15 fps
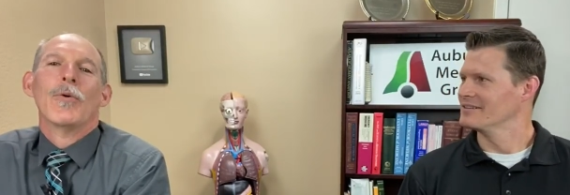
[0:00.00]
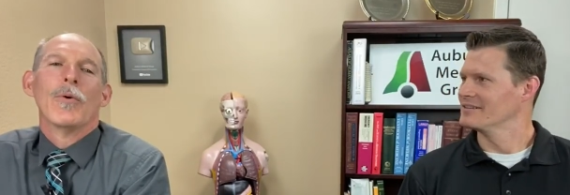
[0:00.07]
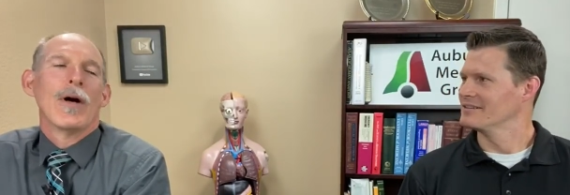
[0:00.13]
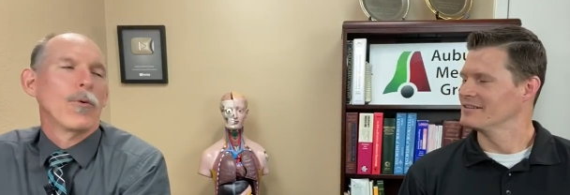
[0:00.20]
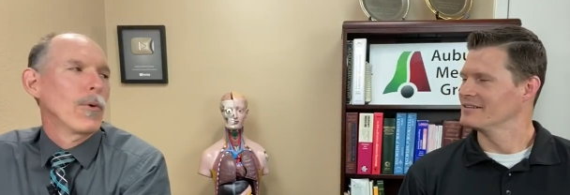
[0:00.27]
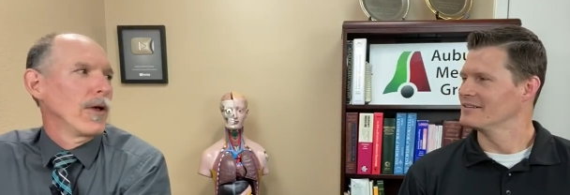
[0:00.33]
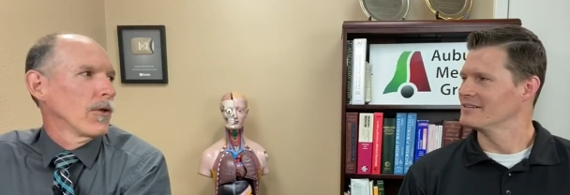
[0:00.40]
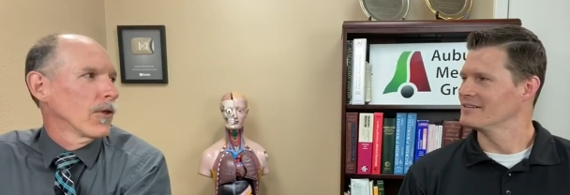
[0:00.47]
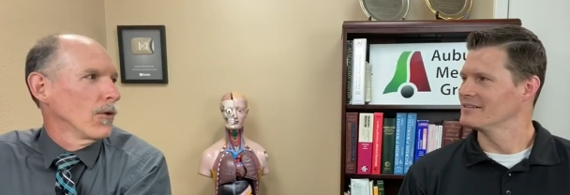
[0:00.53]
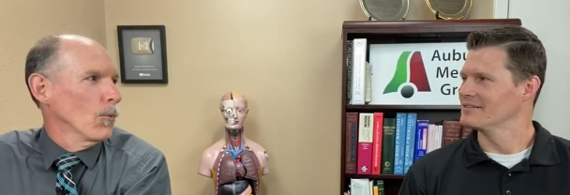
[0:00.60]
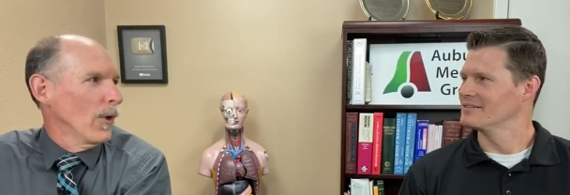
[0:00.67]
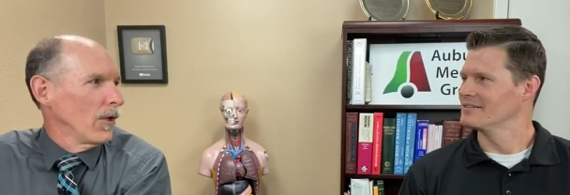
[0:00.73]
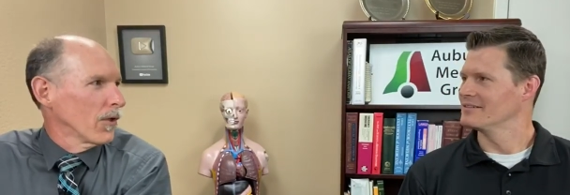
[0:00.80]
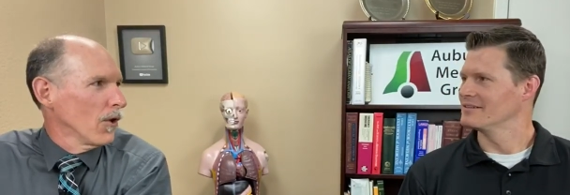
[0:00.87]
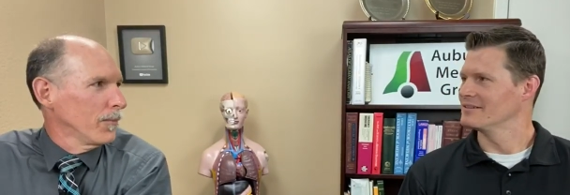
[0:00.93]
Speaker 1: What well
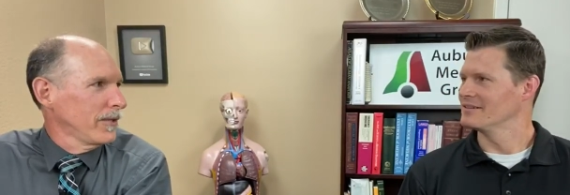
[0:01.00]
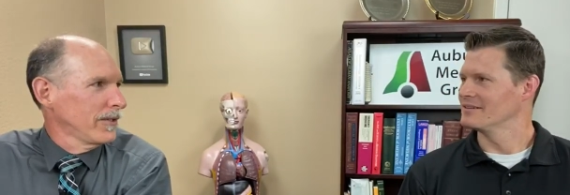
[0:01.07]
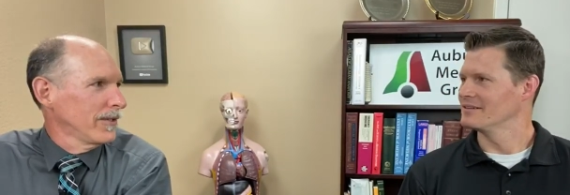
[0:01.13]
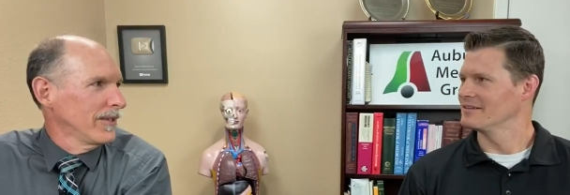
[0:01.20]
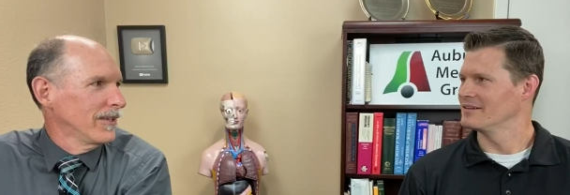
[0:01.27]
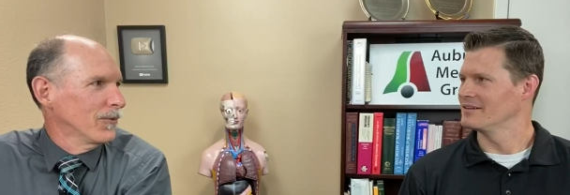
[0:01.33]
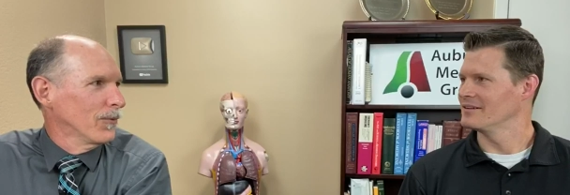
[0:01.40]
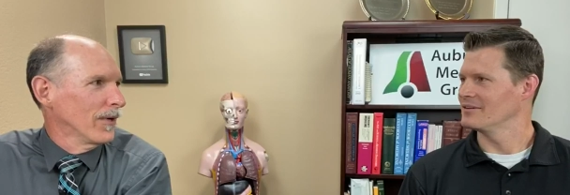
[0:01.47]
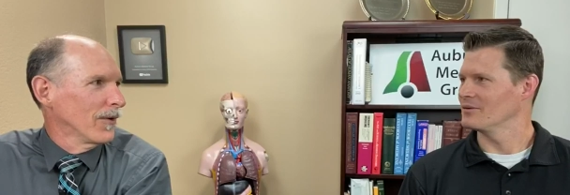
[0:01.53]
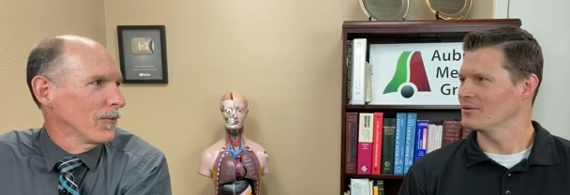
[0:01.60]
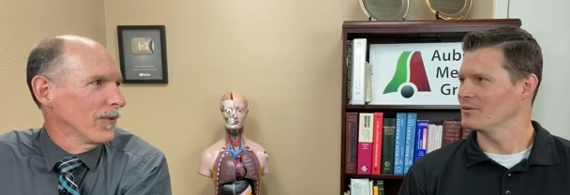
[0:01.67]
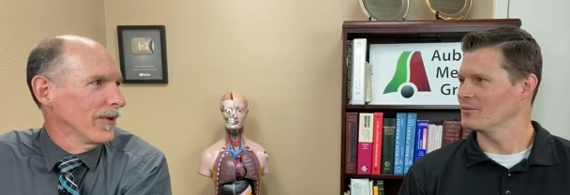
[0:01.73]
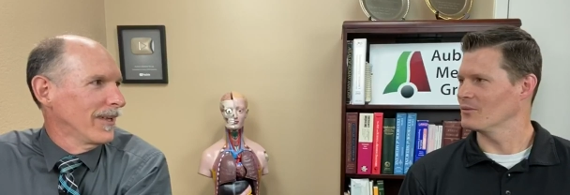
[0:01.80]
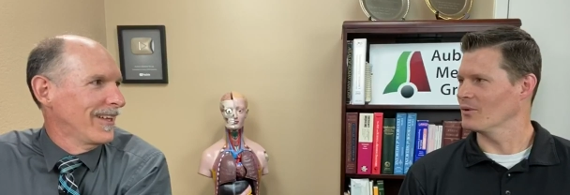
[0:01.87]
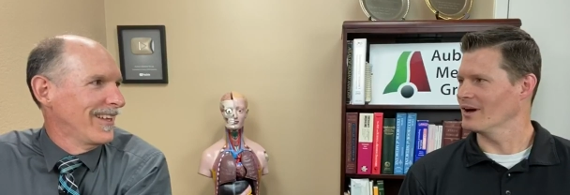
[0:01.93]
welcome? What?
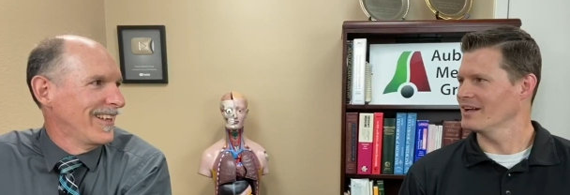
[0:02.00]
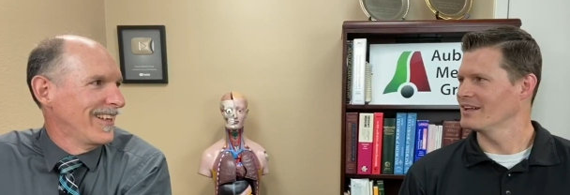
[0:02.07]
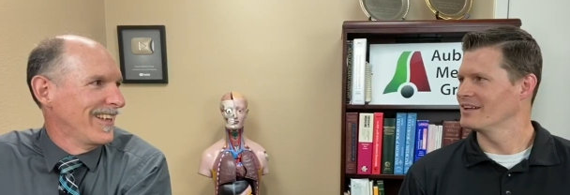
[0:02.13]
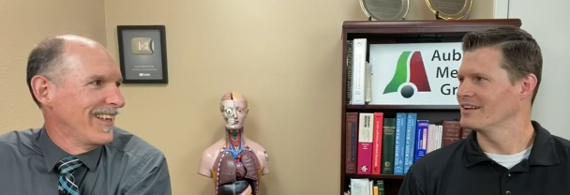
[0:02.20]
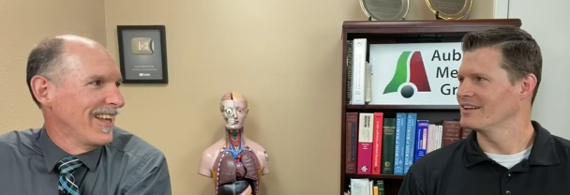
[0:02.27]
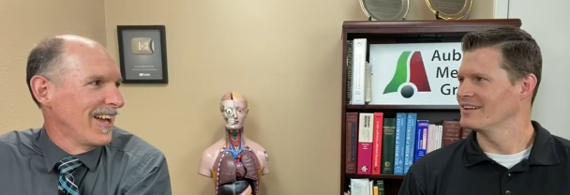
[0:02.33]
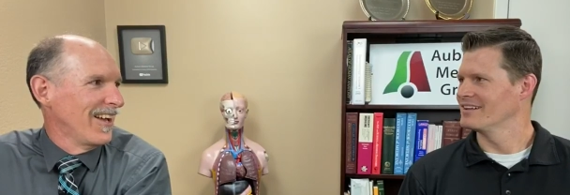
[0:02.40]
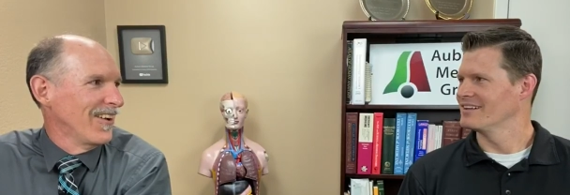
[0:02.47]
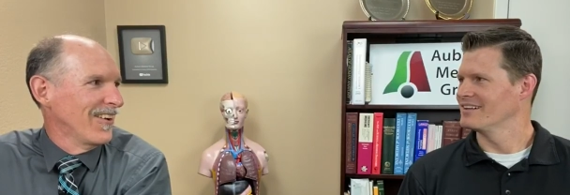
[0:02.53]
What?